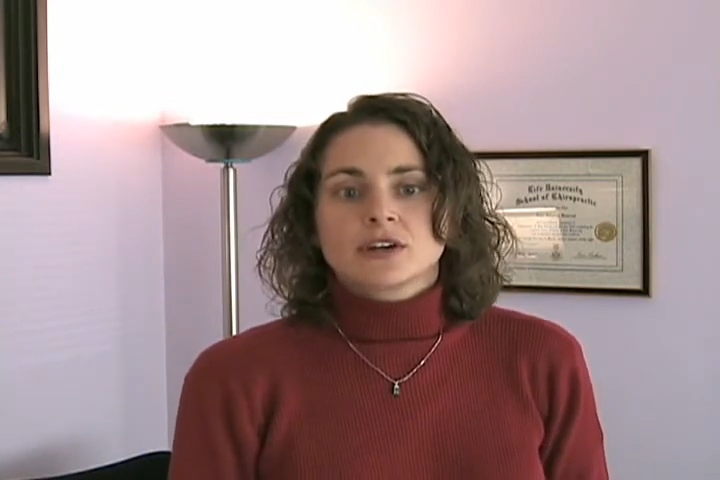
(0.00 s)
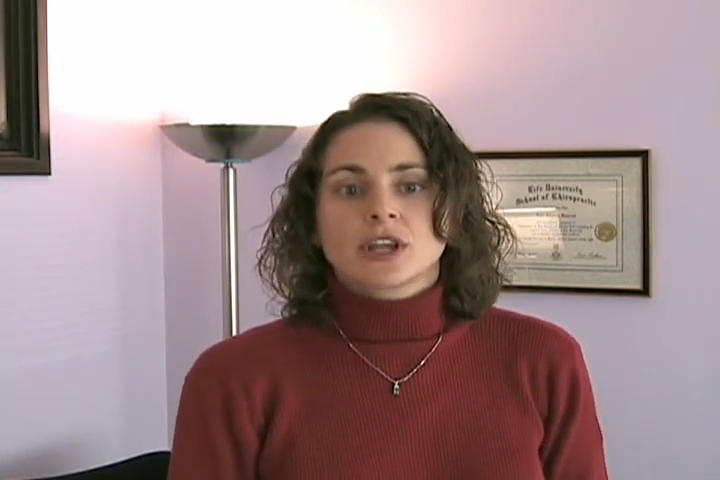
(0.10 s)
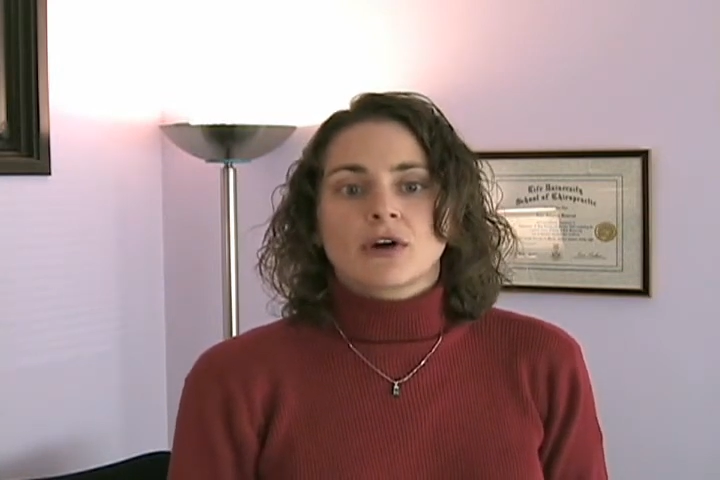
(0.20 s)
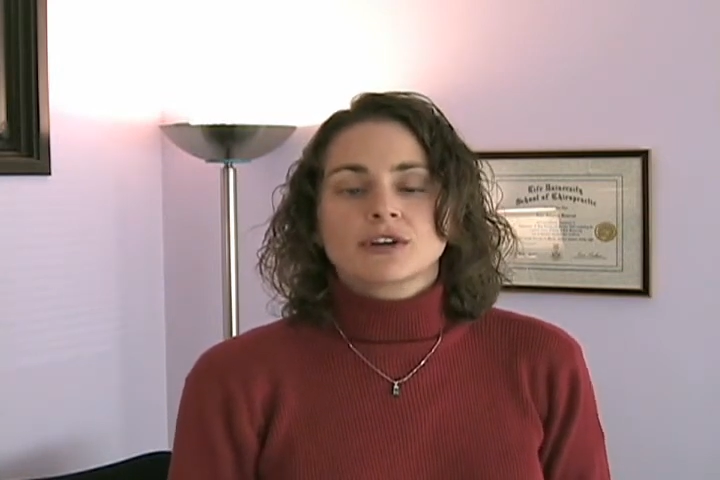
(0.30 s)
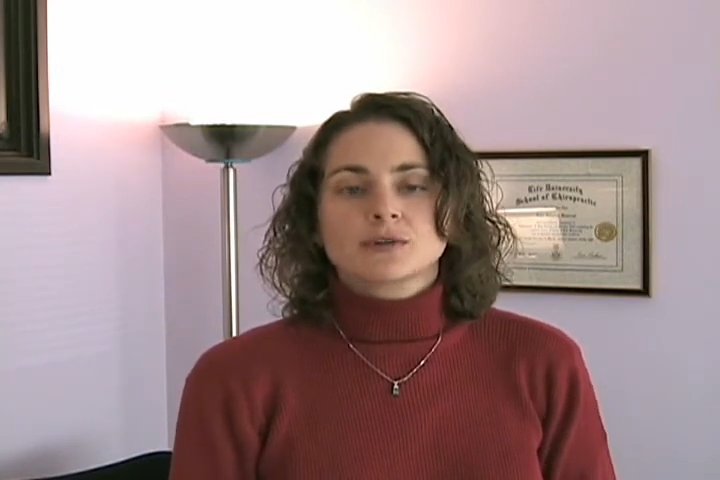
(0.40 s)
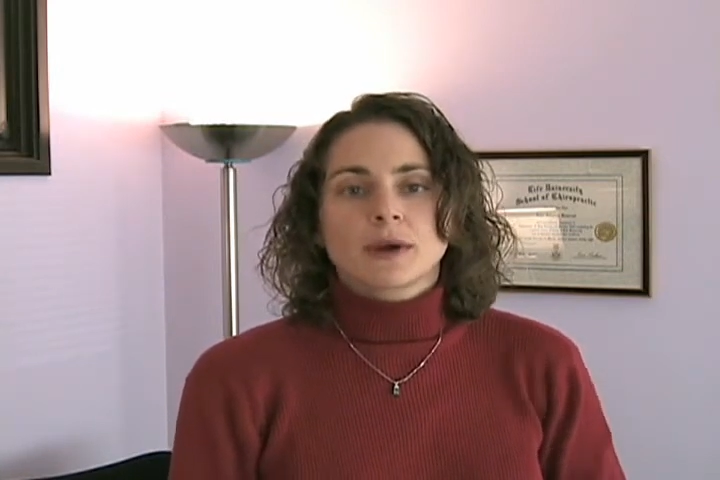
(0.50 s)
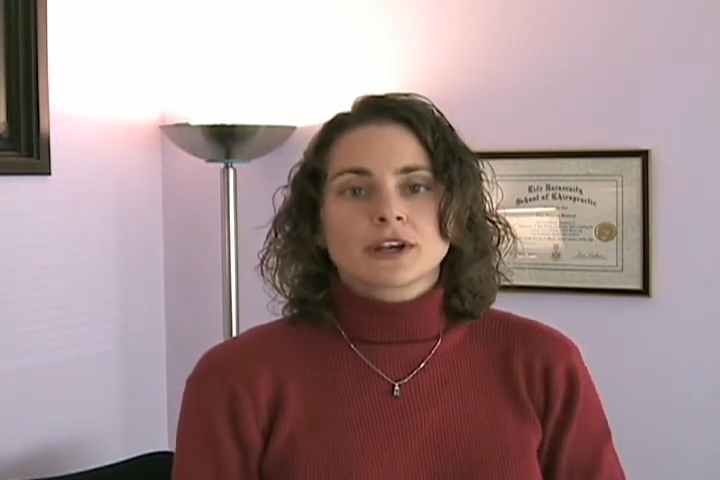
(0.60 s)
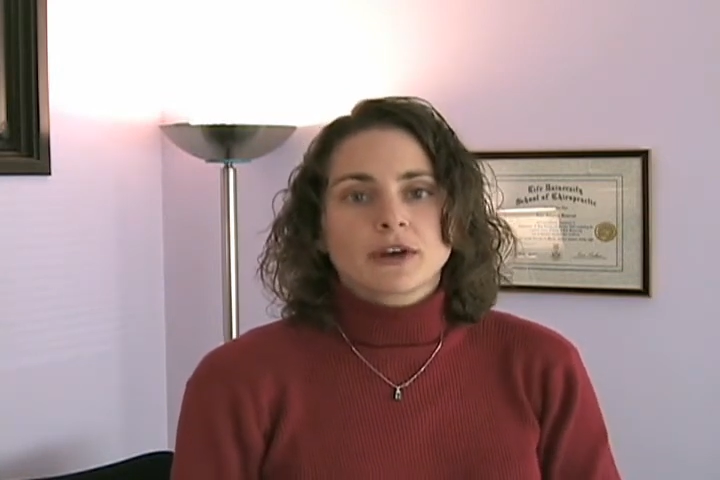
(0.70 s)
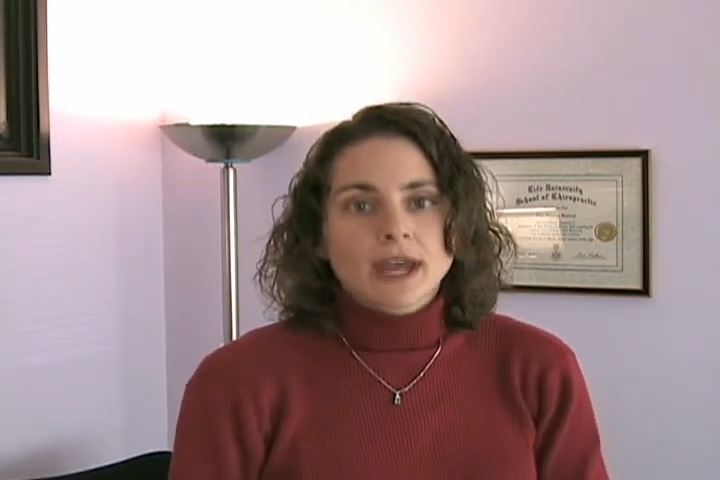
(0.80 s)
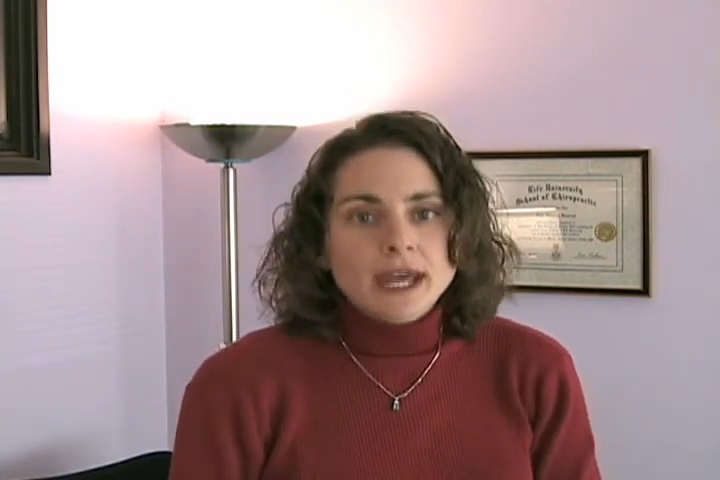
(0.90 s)
Notice
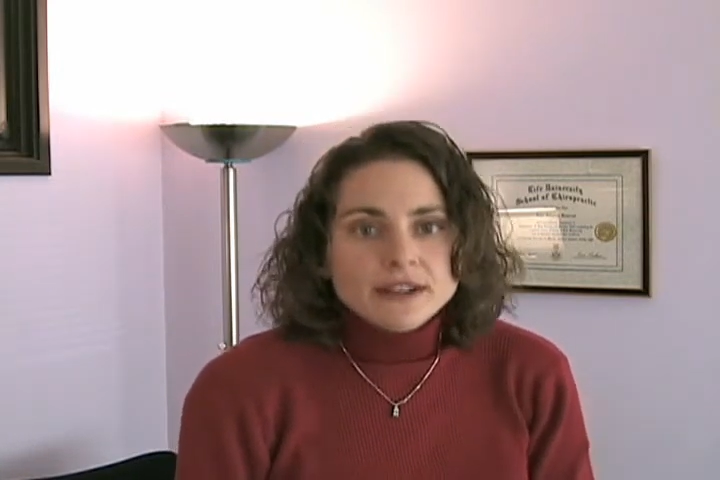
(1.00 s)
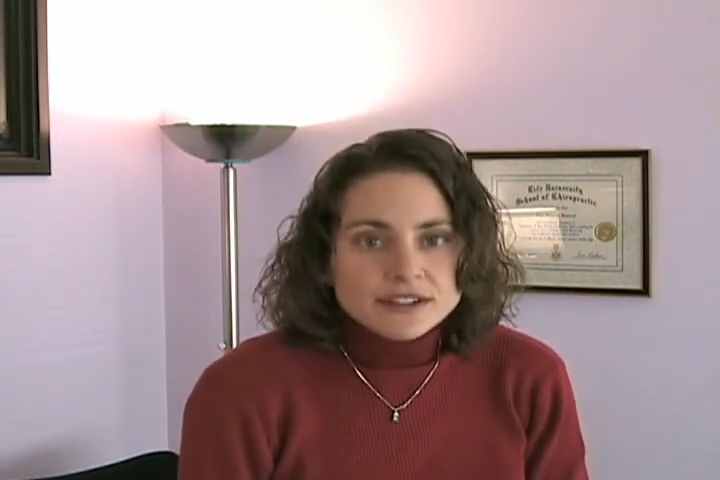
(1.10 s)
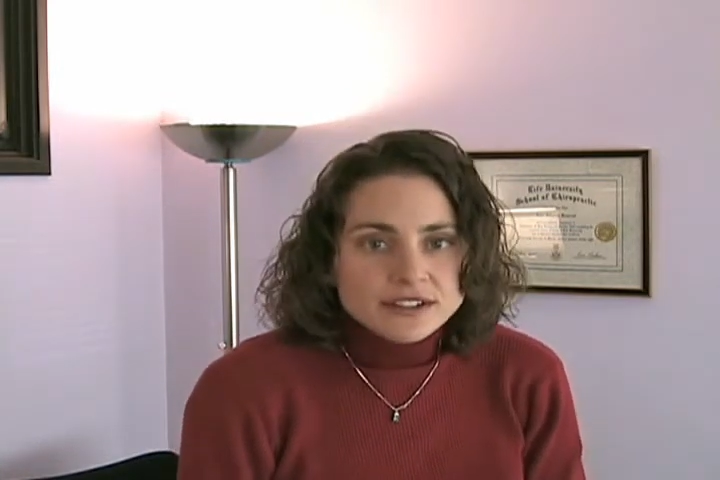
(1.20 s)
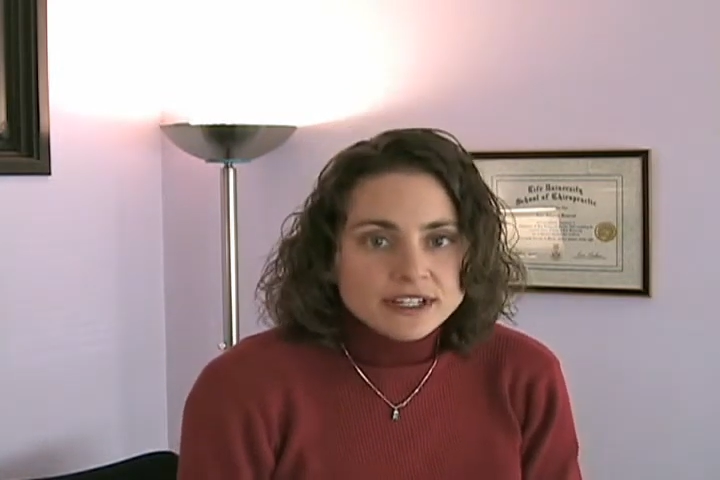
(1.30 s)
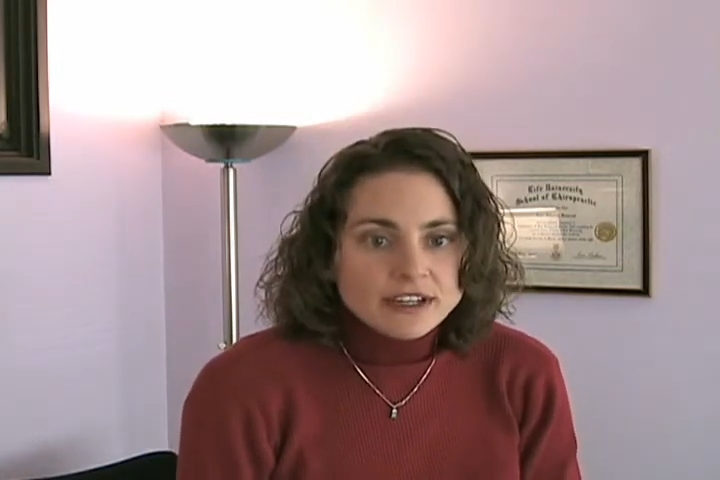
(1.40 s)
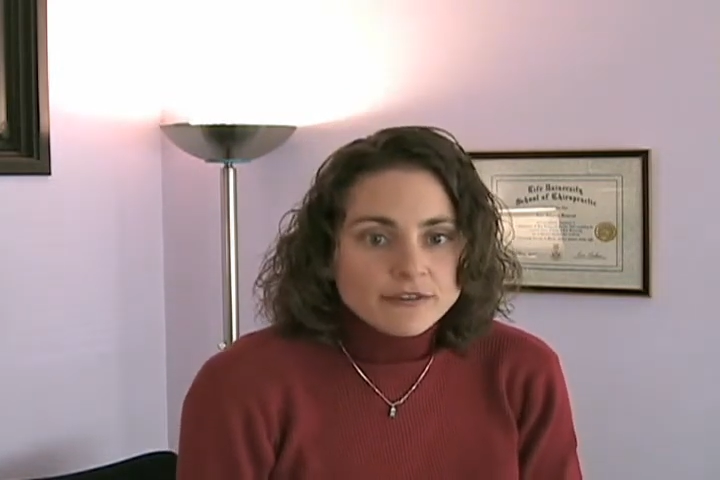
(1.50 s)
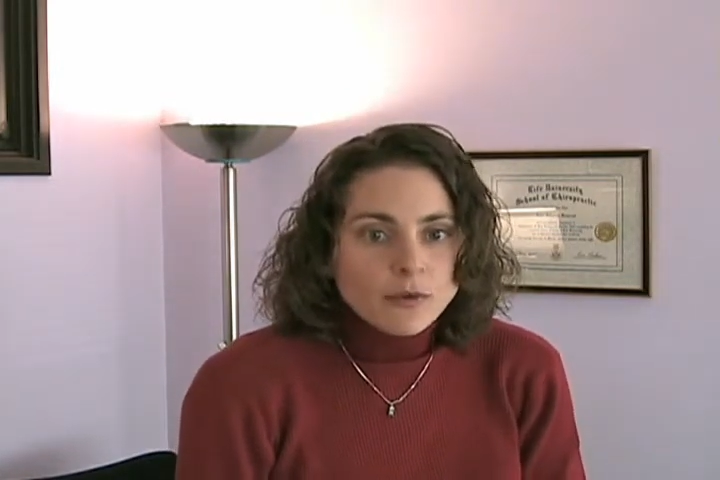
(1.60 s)
when your head is sticking